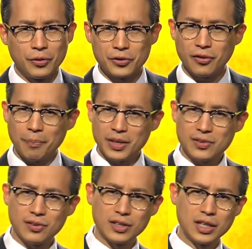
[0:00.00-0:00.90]
there's something
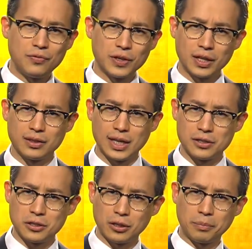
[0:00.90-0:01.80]
significant
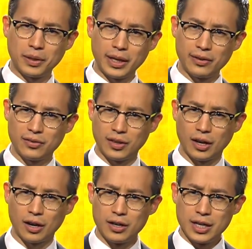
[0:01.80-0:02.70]
that took place
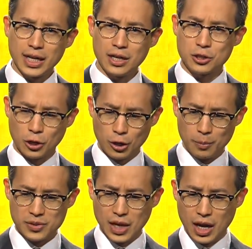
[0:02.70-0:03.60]
there in
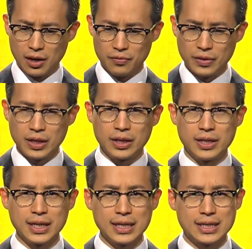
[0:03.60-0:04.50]
terms of
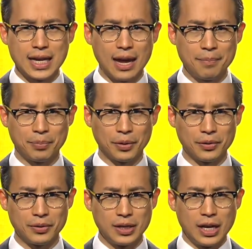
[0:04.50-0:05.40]
the
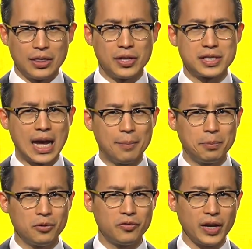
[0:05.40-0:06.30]
temple. The
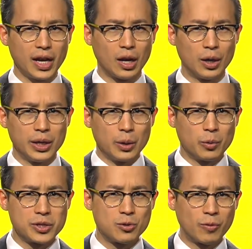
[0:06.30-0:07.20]
temple veil
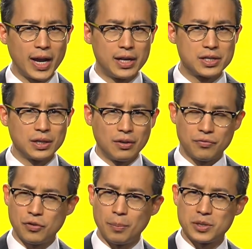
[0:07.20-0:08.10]
was rent
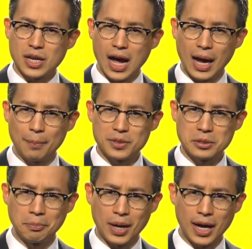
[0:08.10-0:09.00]
from top to
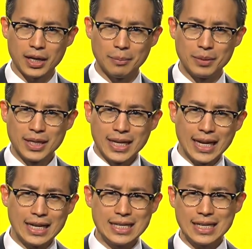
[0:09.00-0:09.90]
bottom,
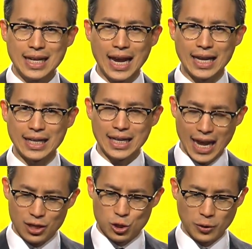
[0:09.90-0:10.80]
indicating
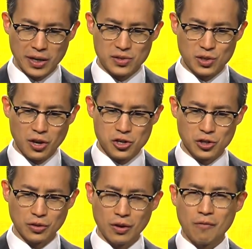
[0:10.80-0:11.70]
a
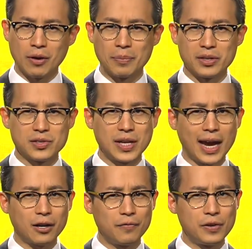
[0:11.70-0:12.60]
transition from the
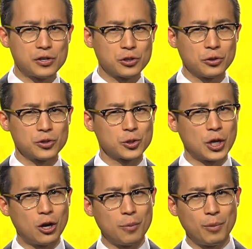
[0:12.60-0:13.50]
sacrificial
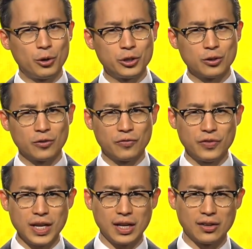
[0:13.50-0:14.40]
ceremonial
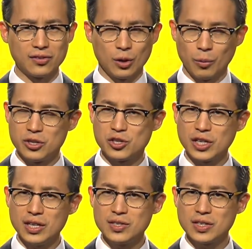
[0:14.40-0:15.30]
feast. When
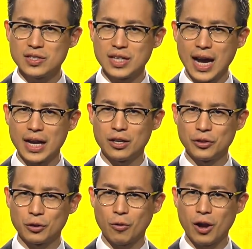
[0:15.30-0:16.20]
Jesus died on
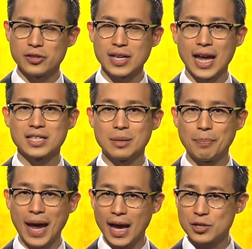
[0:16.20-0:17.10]
the cross as the
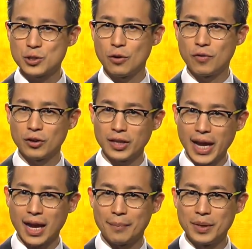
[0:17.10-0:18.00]
Passover
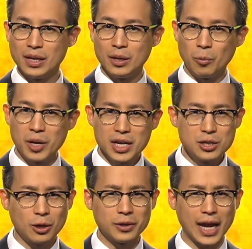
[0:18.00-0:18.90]
lamb, we
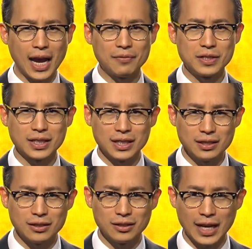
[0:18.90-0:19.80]
don't have to
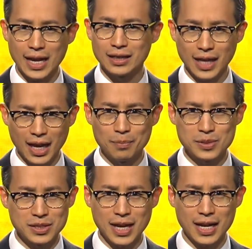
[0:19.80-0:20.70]
kill a lamb
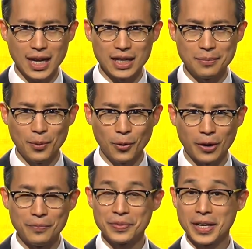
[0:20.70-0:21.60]
today
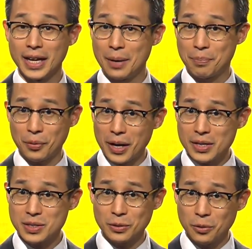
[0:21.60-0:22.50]
anymore. And I
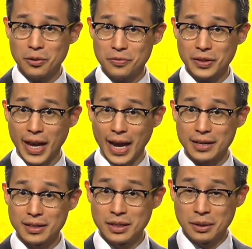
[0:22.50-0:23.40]
praise the Lord for that.
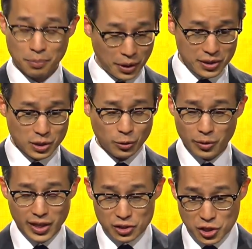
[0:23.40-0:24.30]
Praise the
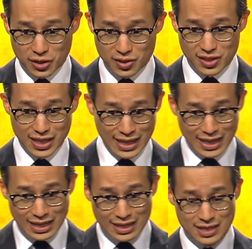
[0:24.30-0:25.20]
Lord that Jesus
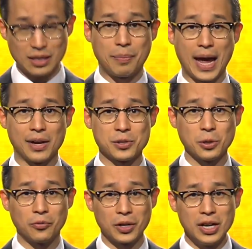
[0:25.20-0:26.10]
is the
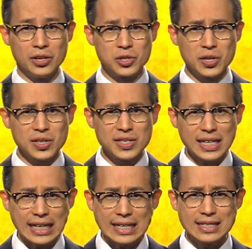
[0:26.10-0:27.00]
Passover. Jesus
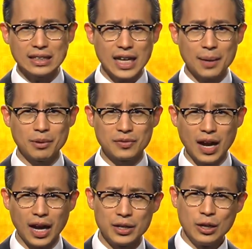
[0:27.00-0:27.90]
is the Lamb of
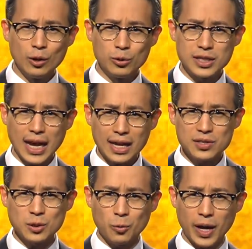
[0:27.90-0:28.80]
God who
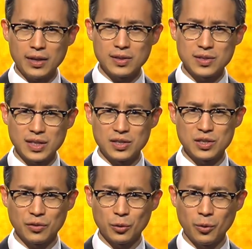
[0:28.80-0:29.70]
takes away the sins
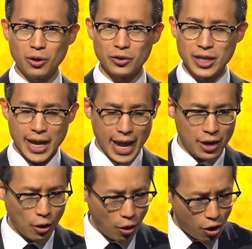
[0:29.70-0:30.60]
of the world.
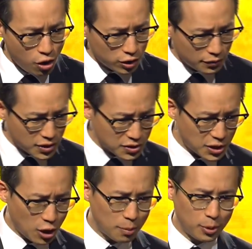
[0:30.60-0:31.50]
And all of the
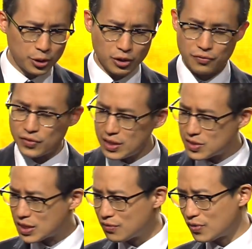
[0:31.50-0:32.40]
ceremonial
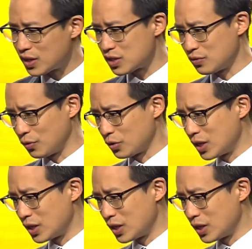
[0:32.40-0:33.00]
feasts and festivals